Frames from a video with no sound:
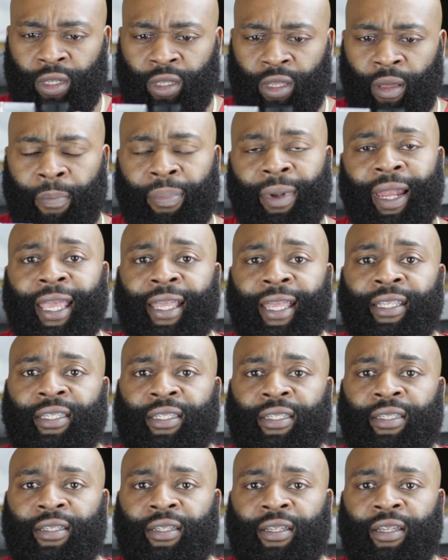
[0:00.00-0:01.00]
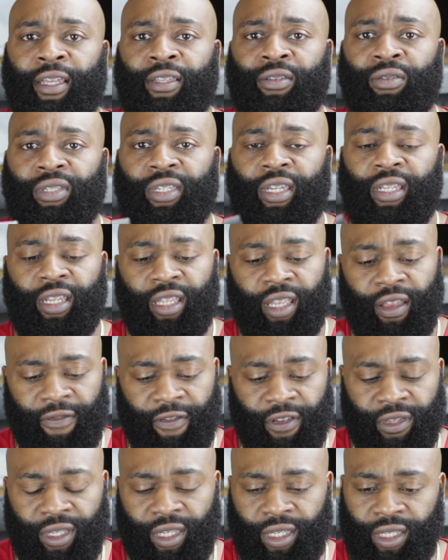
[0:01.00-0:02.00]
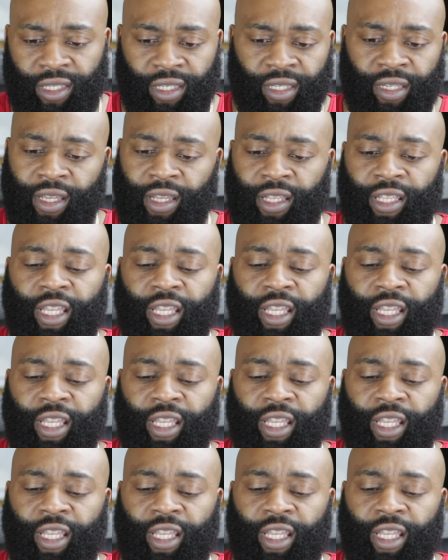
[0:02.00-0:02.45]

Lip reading: blades. Can you see the difference?